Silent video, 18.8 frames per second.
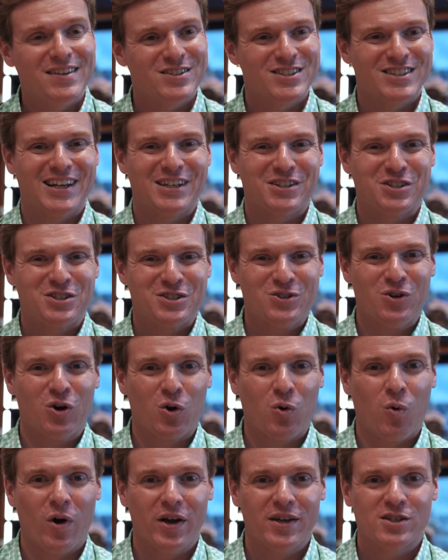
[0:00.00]
the selection's not
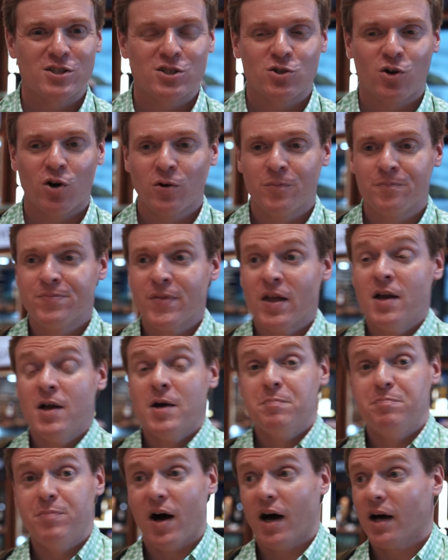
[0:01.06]
quite as strong,
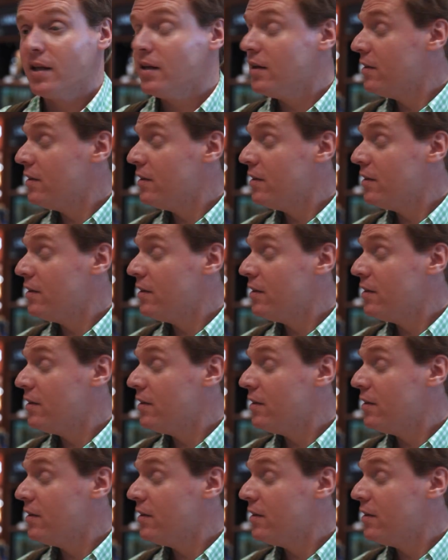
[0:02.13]
but